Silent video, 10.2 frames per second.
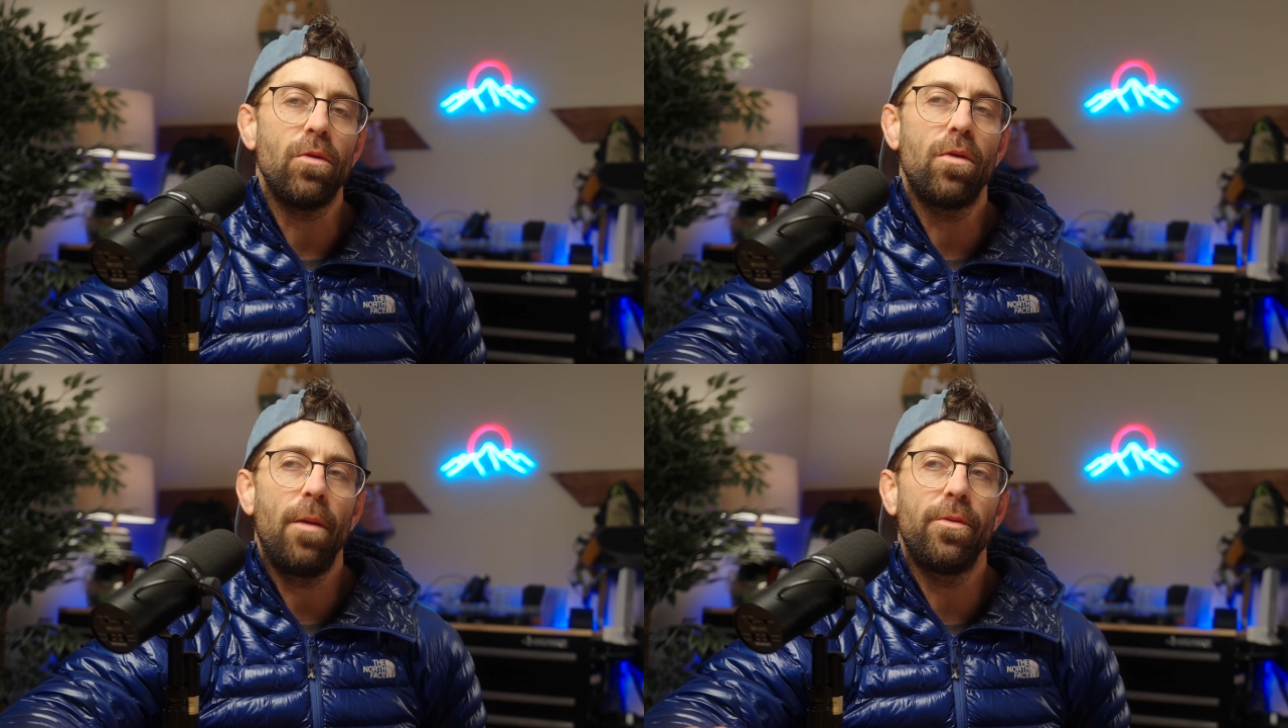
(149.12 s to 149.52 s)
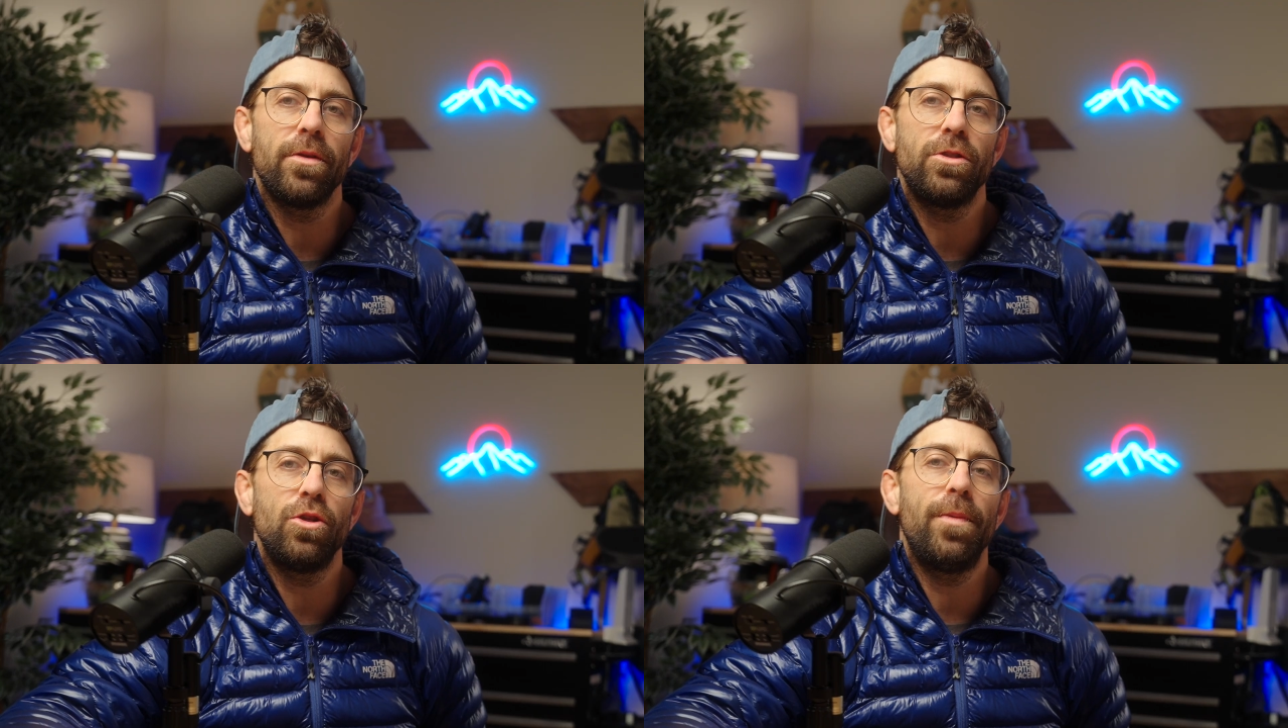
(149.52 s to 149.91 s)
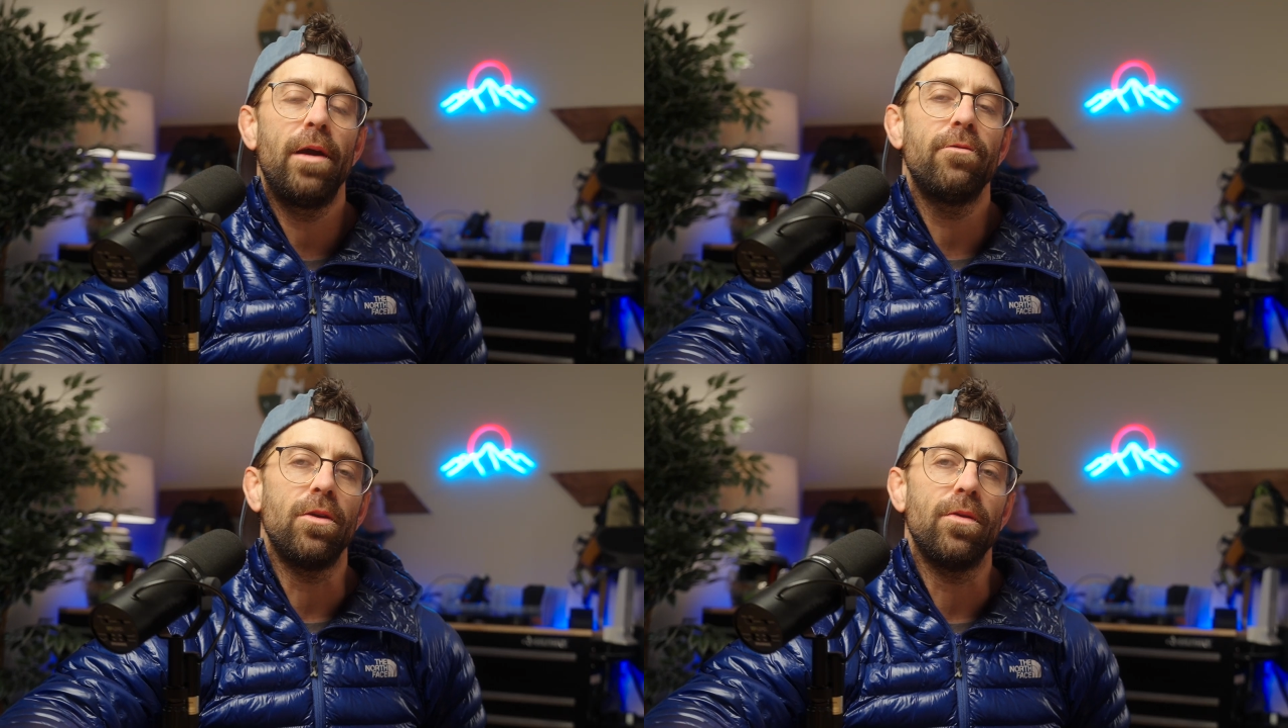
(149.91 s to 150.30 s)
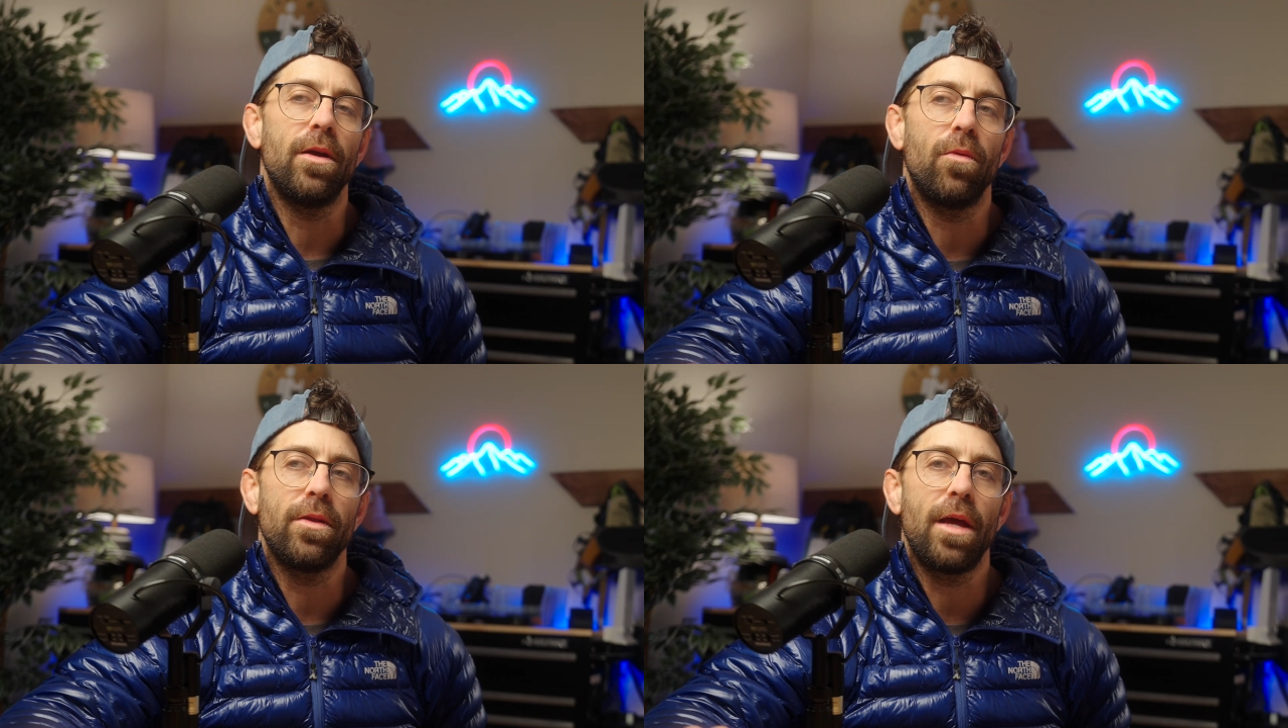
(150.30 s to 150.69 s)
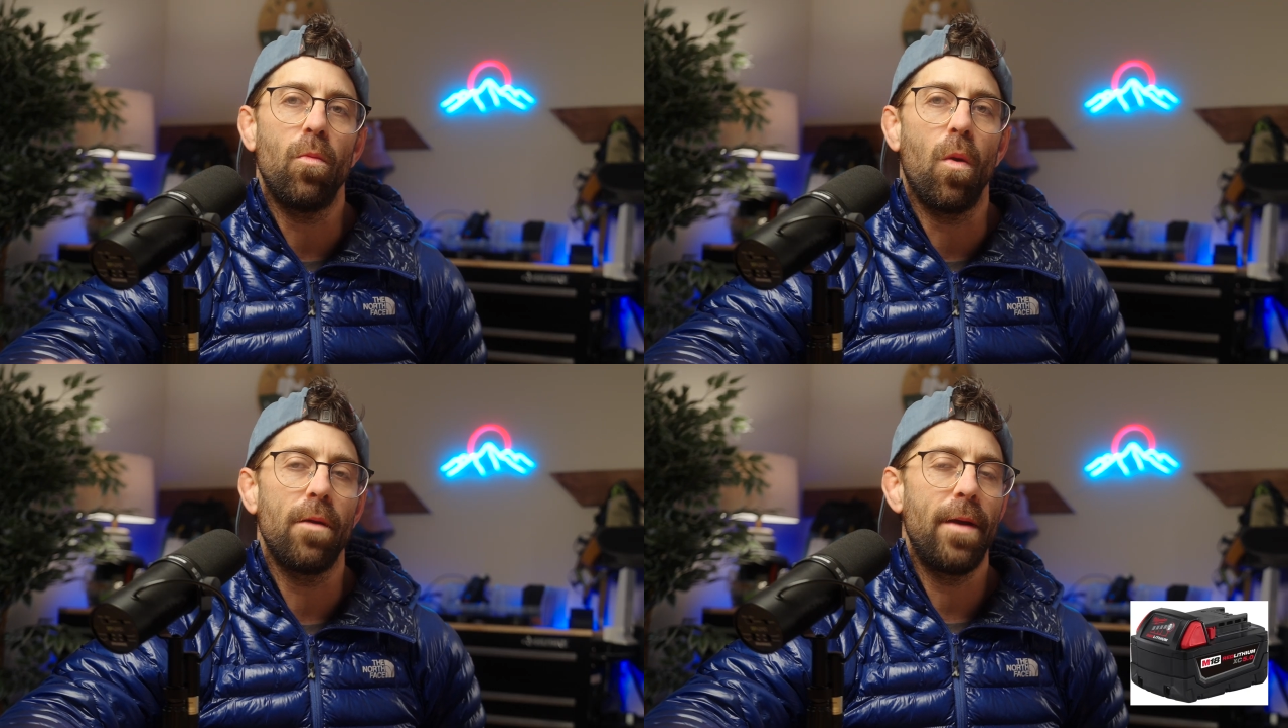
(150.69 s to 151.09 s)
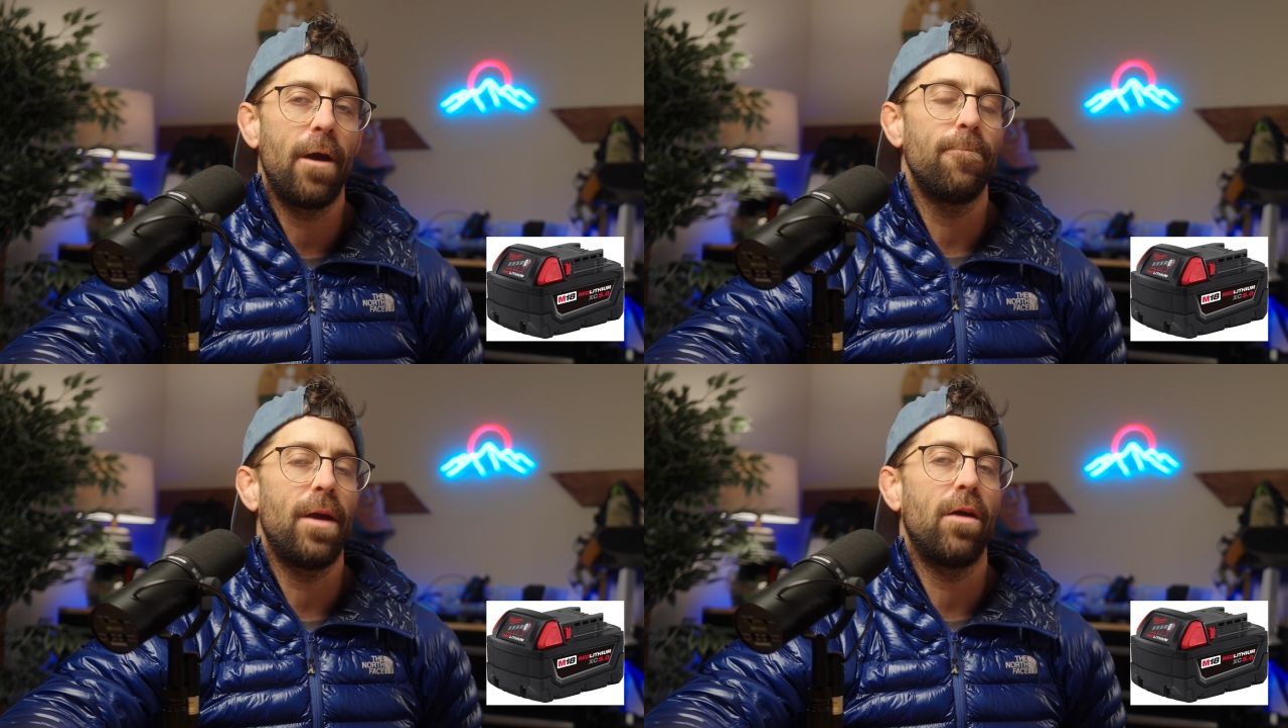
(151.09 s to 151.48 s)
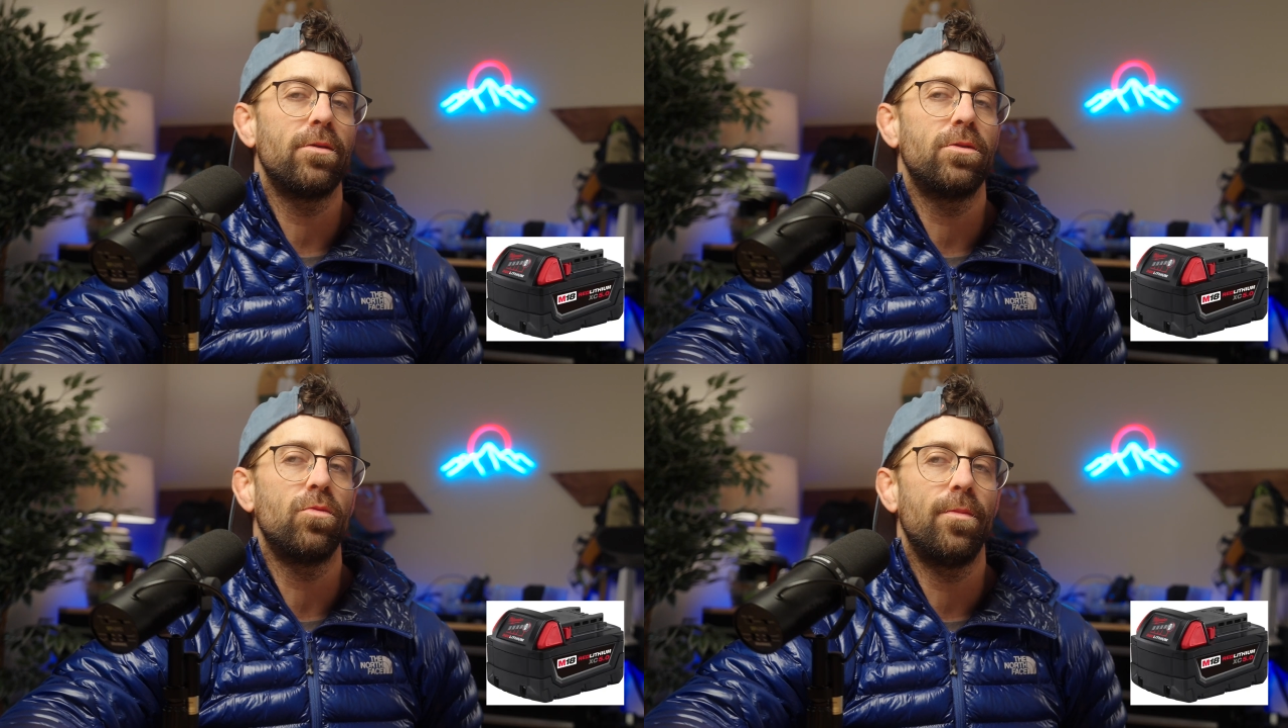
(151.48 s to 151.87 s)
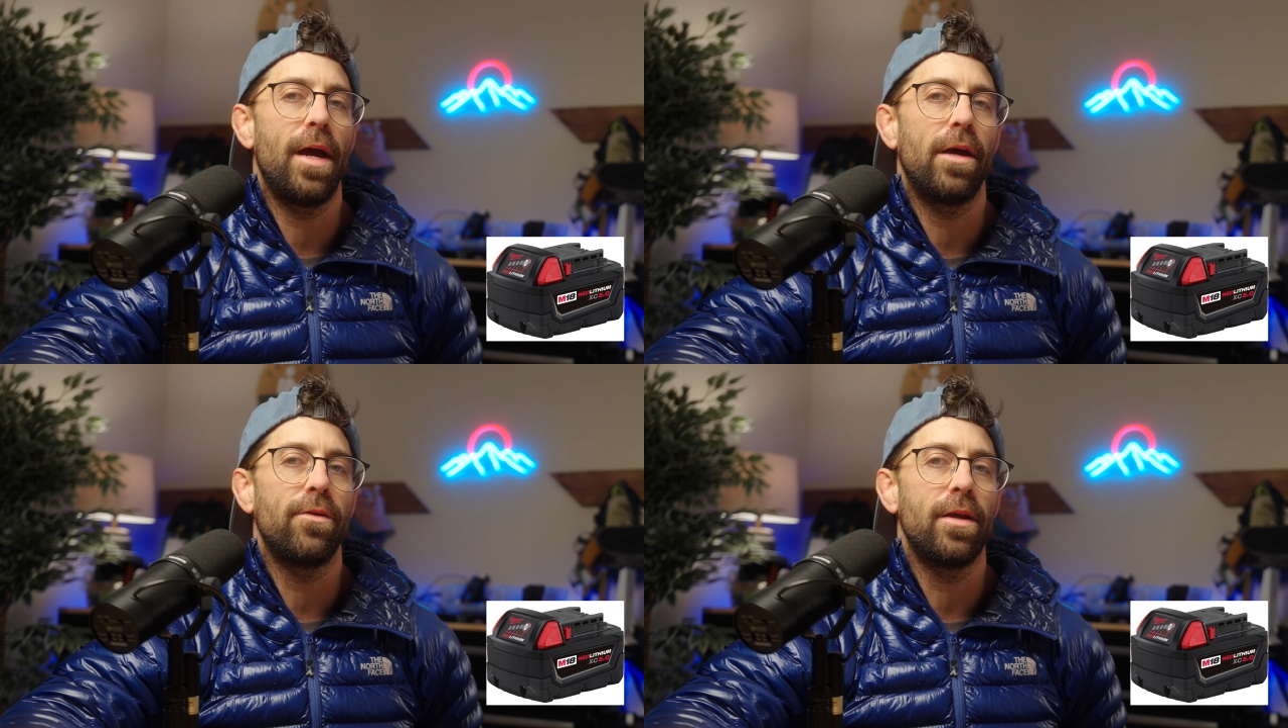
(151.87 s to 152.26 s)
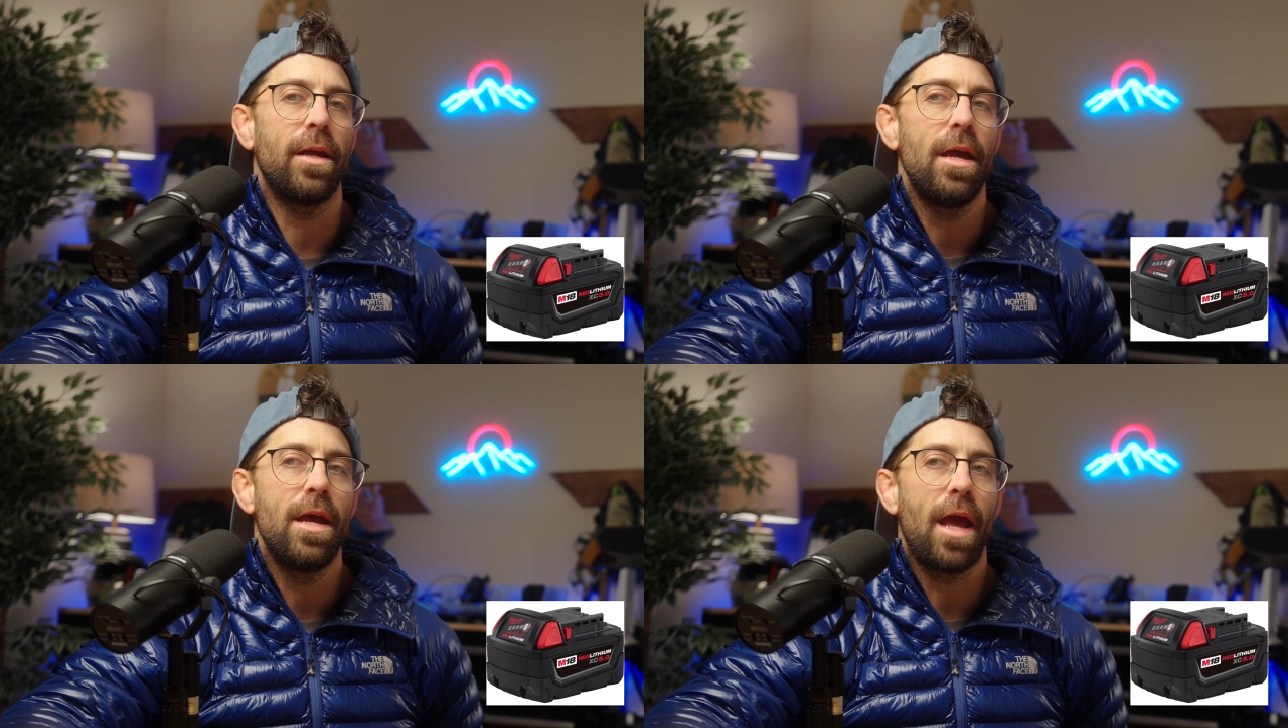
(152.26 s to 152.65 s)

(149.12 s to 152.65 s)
you couple the 2-pound unit with a 1-pound power tool battery